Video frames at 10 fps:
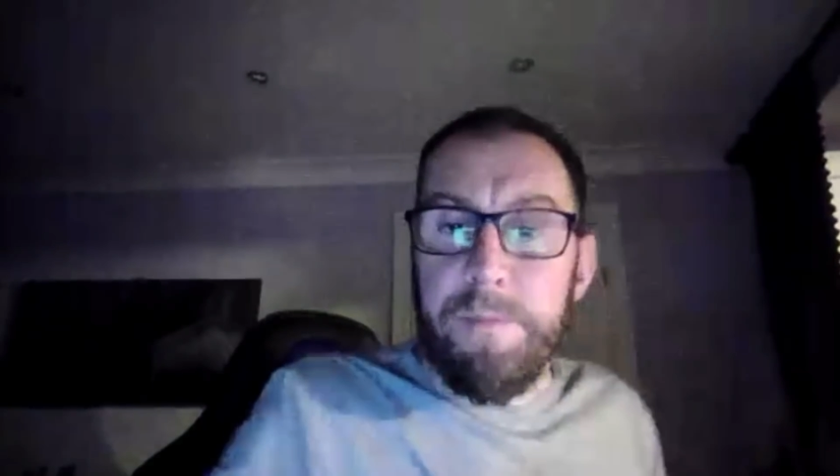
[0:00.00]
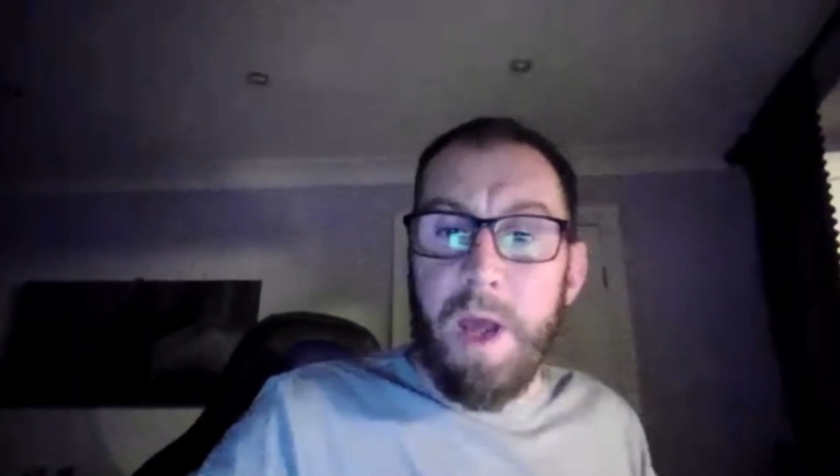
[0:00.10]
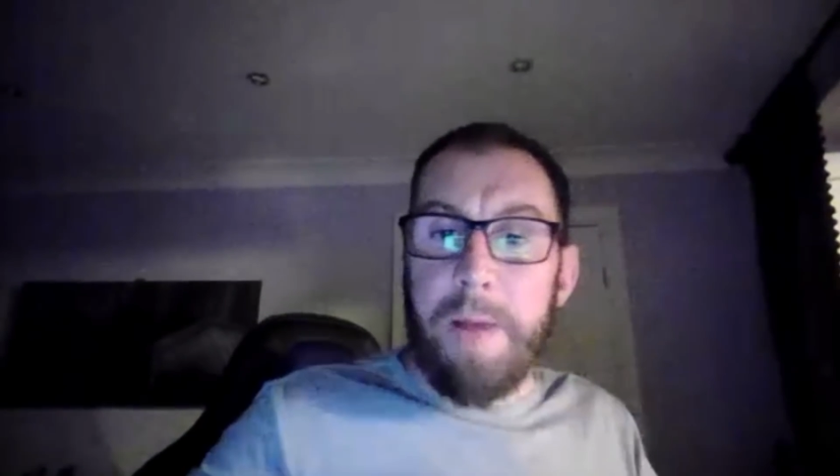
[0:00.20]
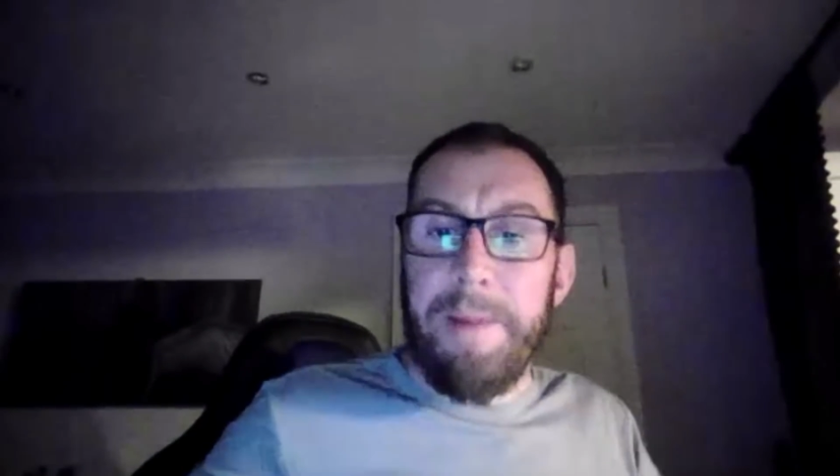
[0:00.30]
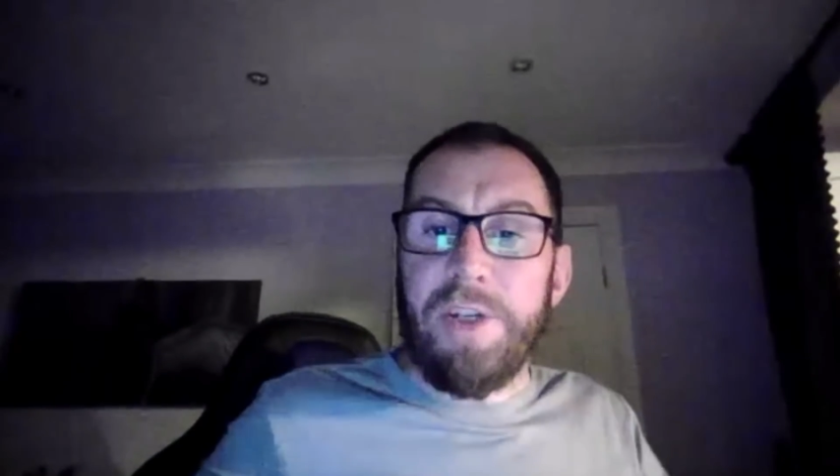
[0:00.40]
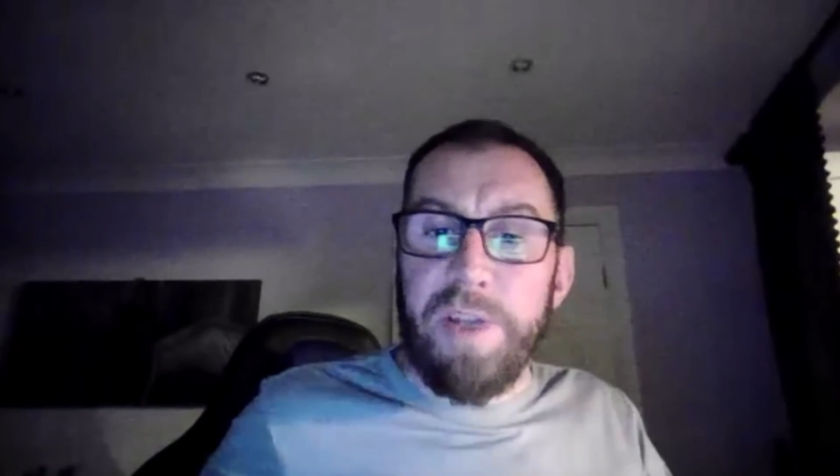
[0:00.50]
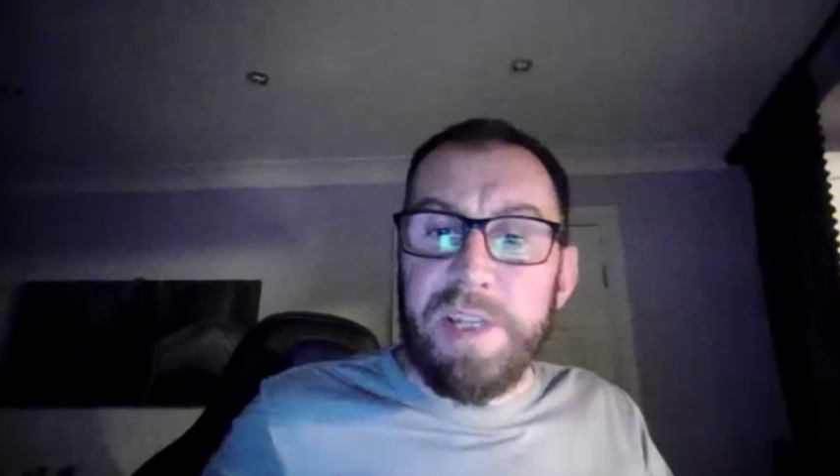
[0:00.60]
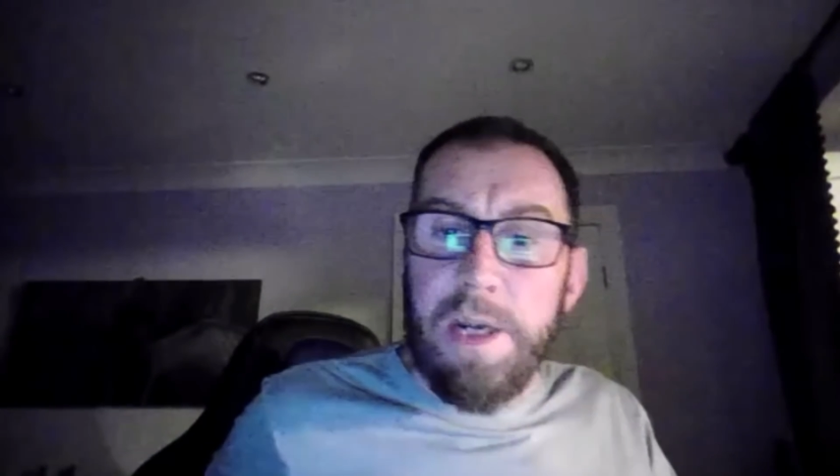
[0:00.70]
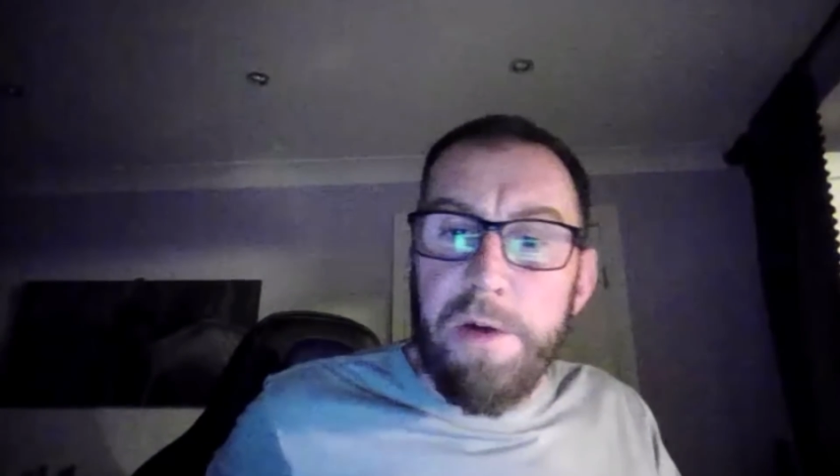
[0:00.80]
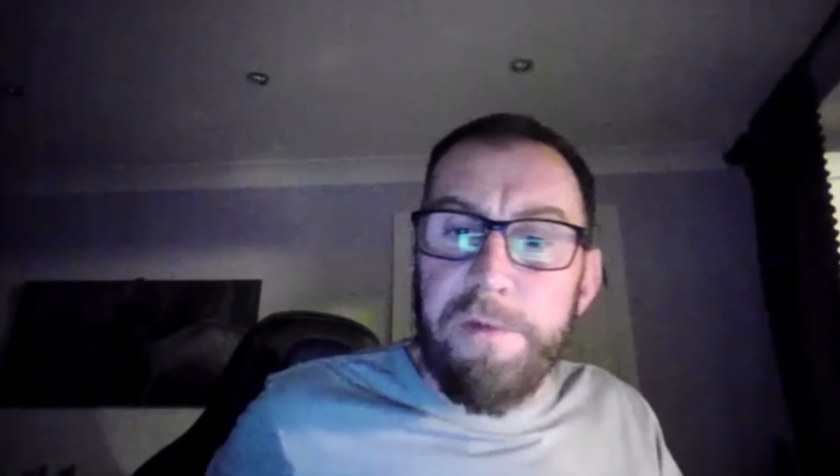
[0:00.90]
I imagine there's
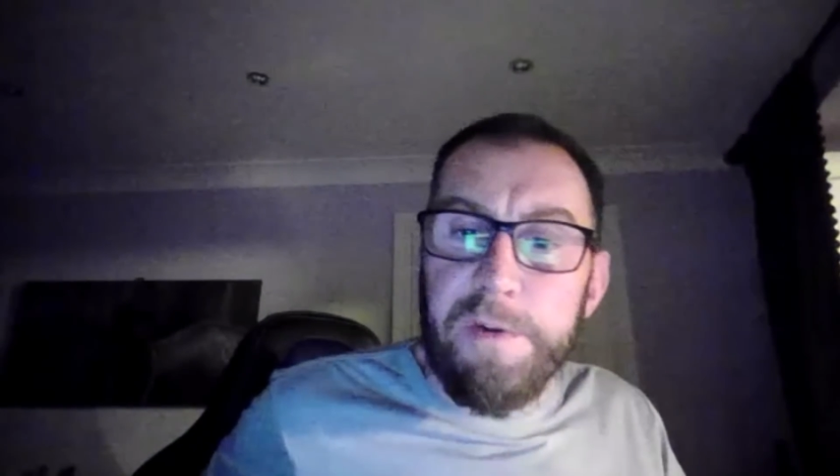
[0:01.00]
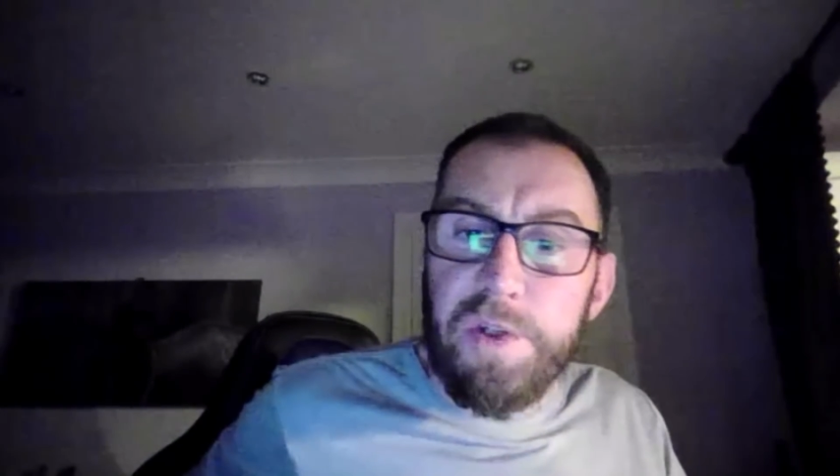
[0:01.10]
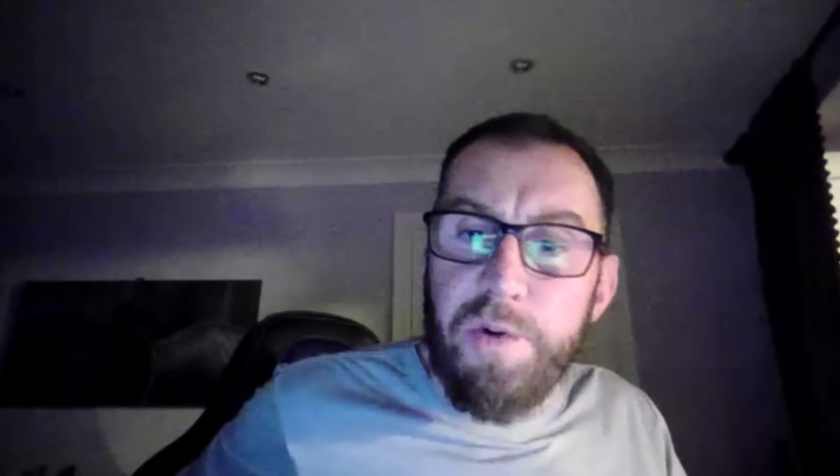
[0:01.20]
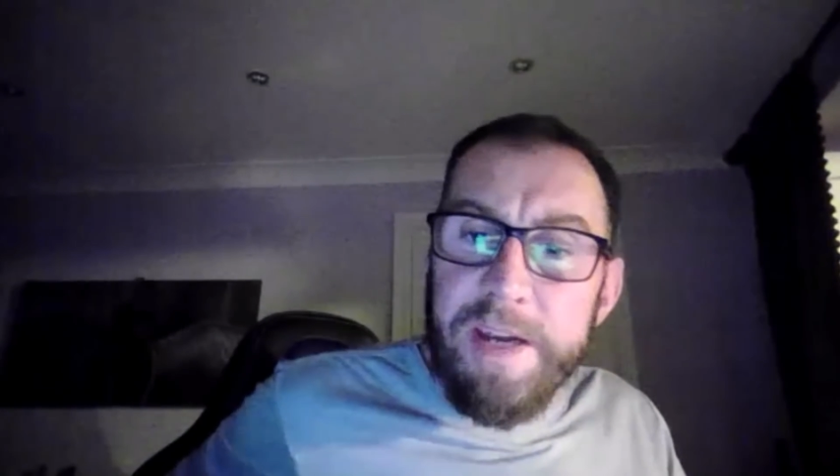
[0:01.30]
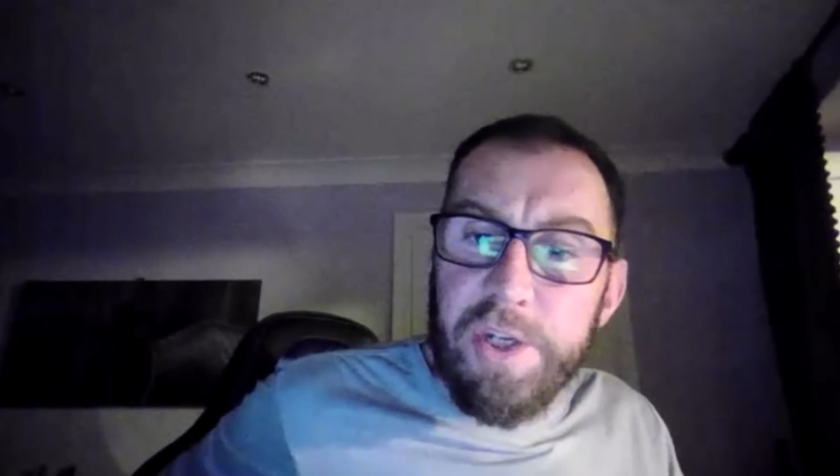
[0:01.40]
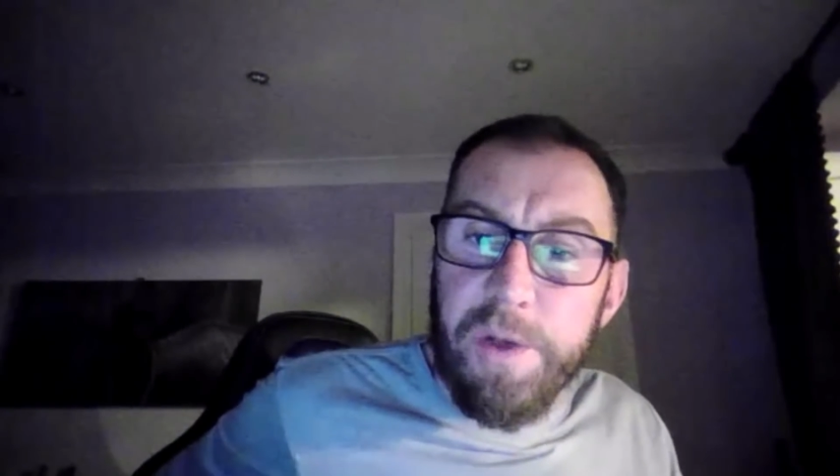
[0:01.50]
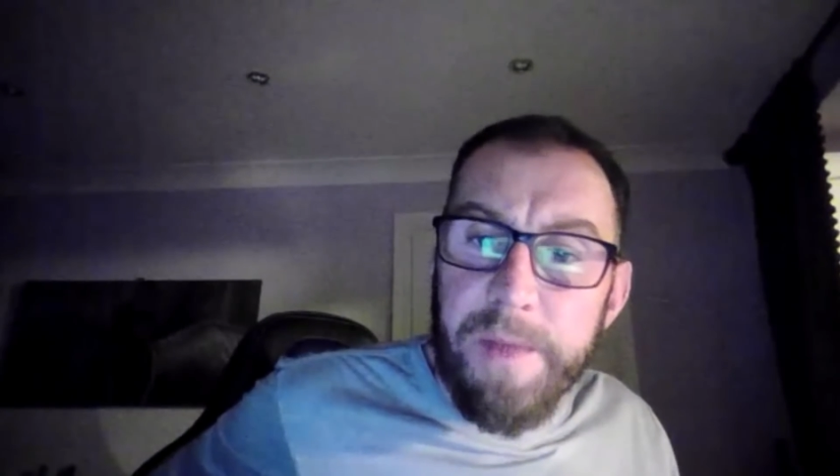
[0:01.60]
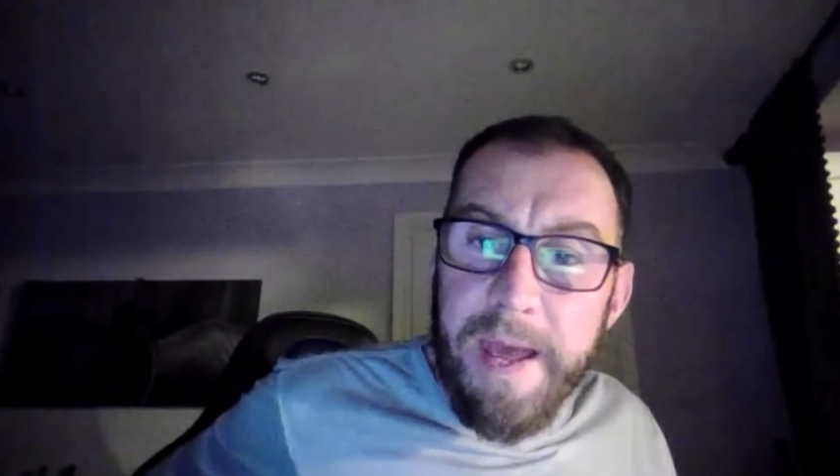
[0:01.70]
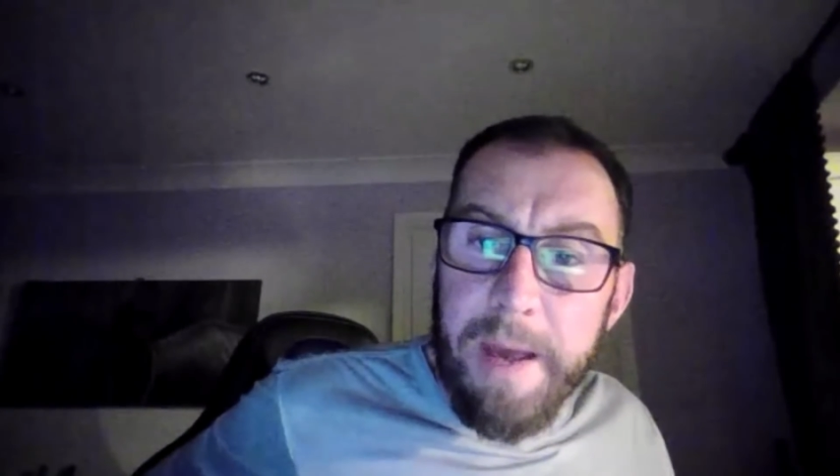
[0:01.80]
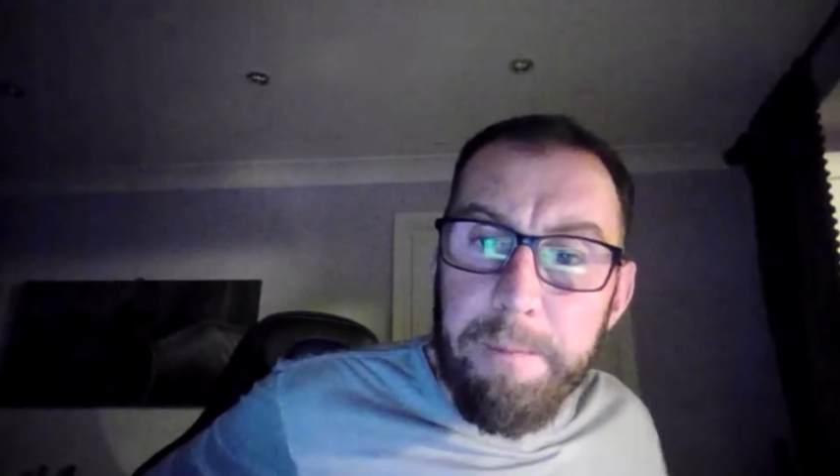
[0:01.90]
a lot of frustration
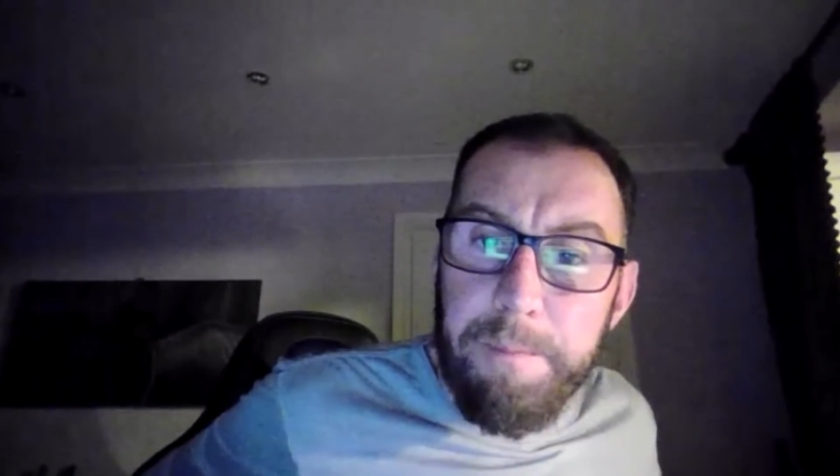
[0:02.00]
there,